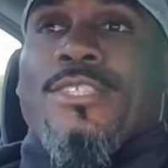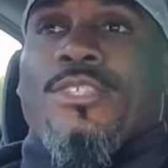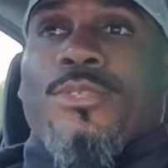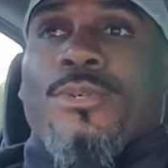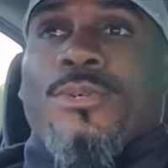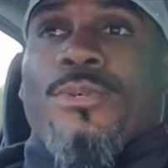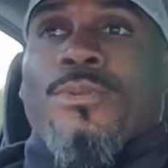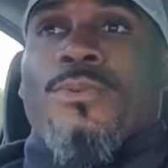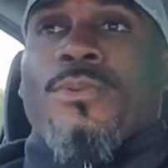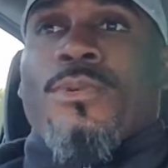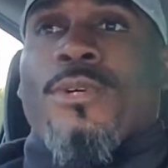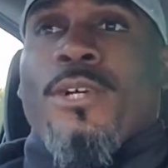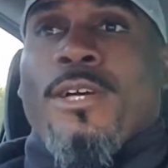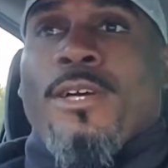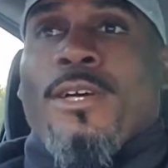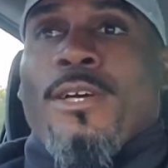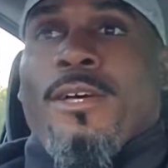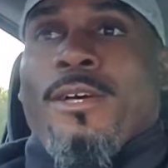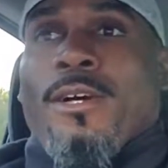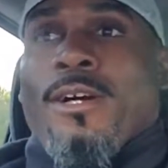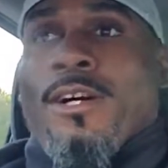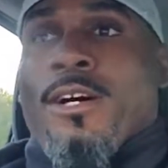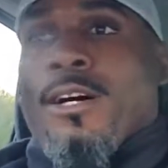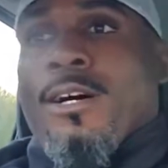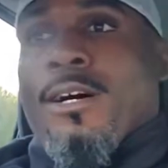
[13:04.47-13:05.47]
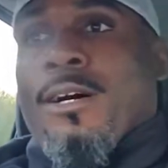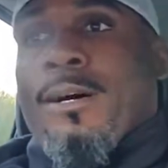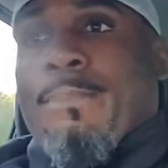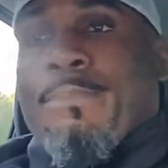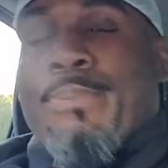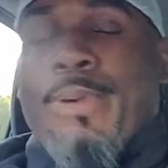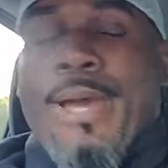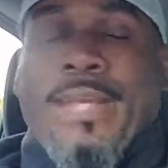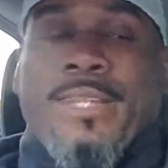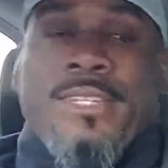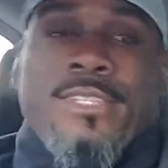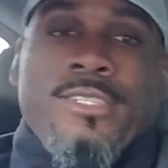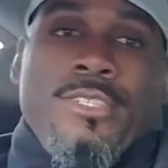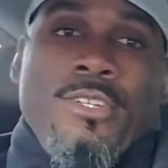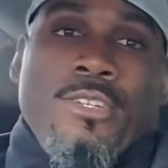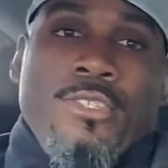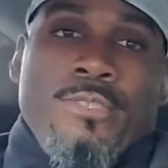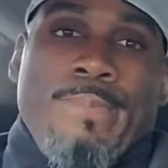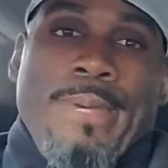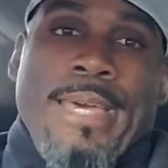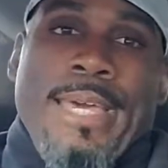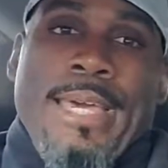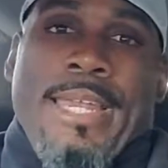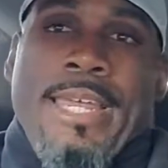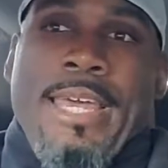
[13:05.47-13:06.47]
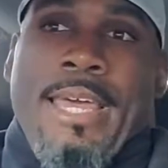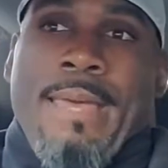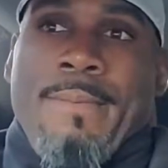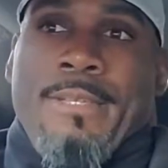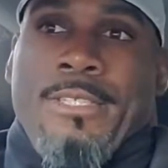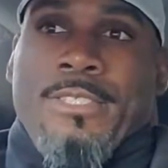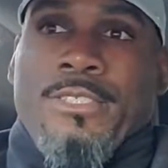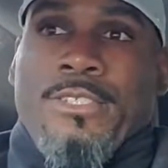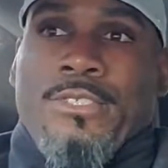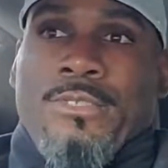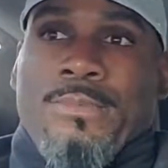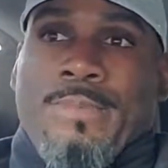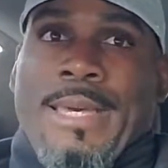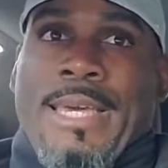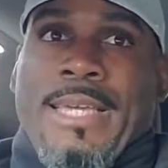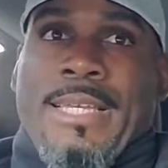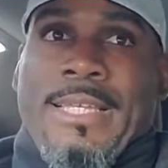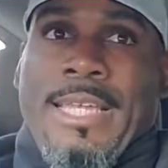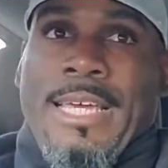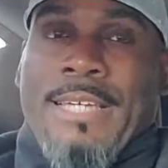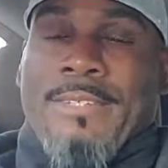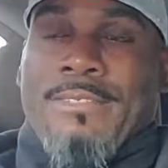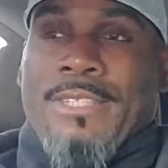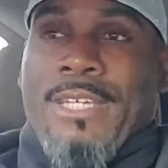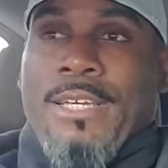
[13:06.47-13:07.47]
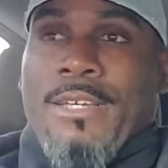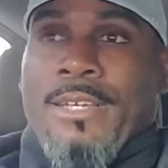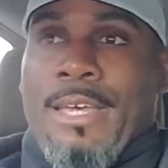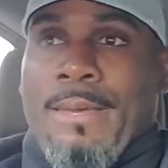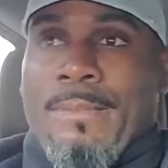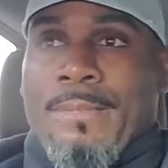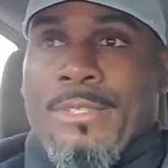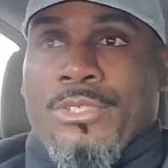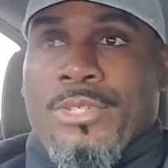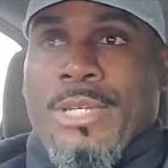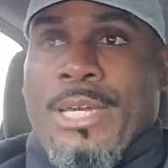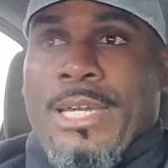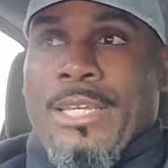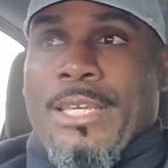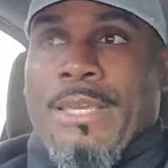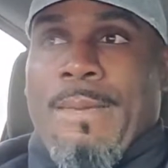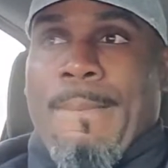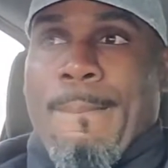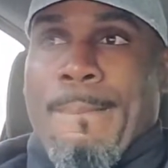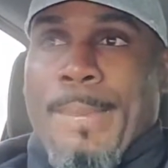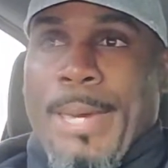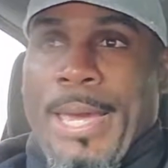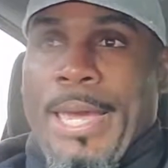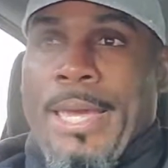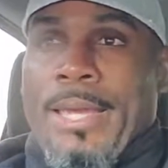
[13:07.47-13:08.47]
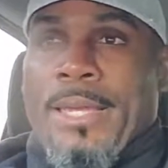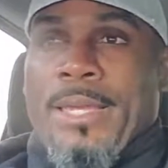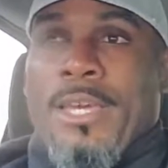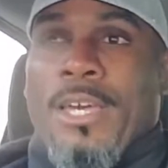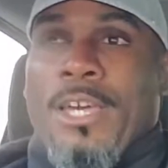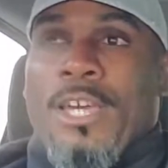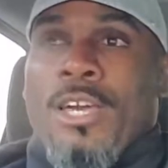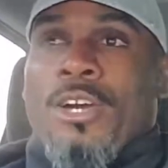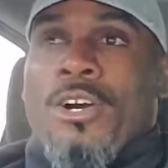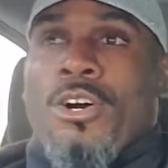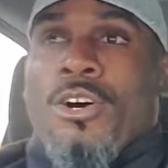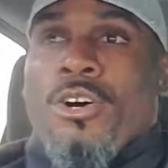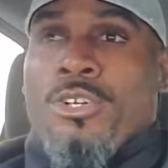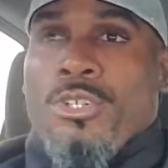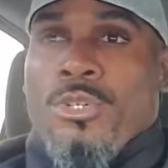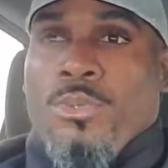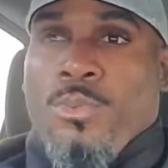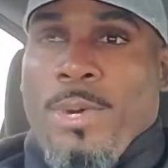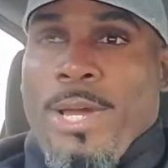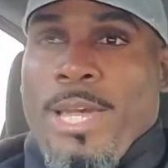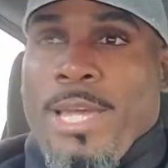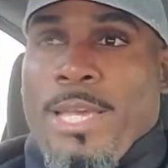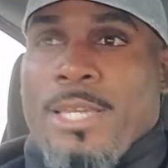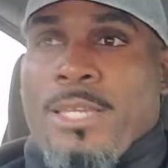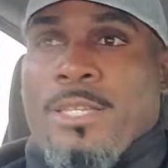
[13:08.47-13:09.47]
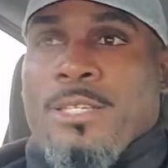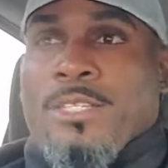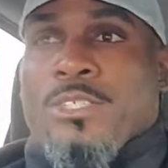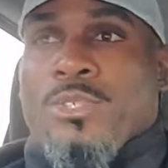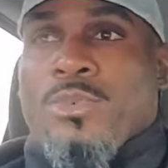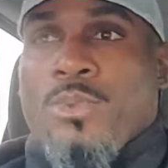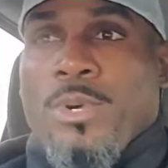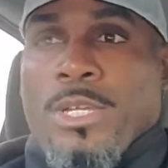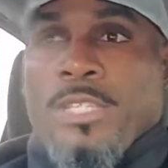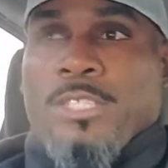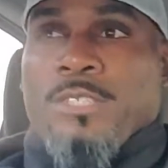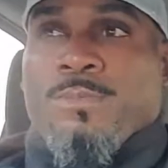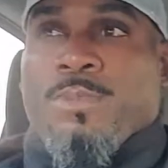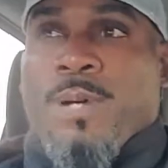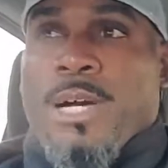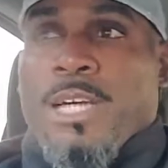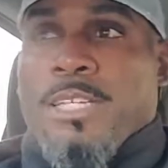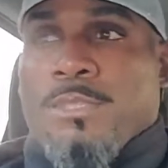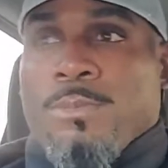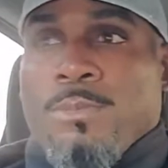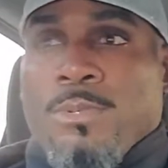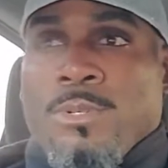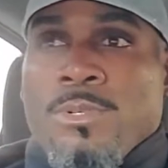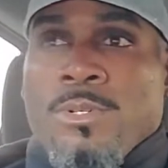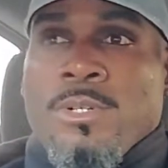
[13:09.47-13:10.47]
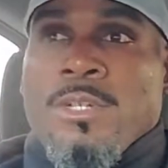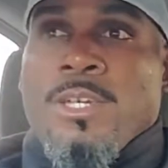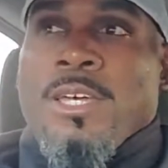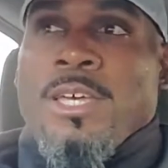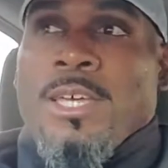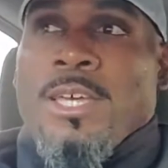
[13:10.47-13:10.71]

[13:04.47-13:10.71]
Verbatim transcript: to uh, practice those bad habits, those bad lifestyle habits. You got to get back on the wagon as quick as possible.